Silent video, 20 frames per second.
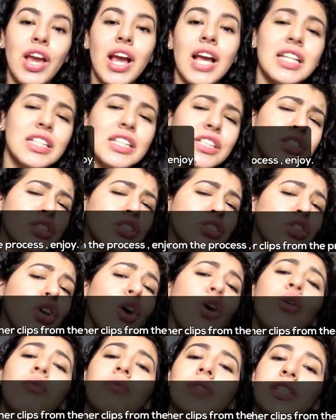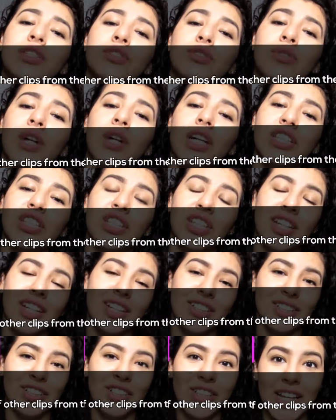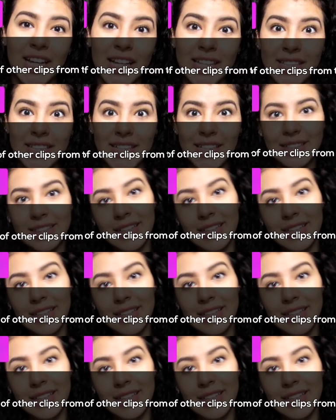you guys so much for watching and I'll see you guys next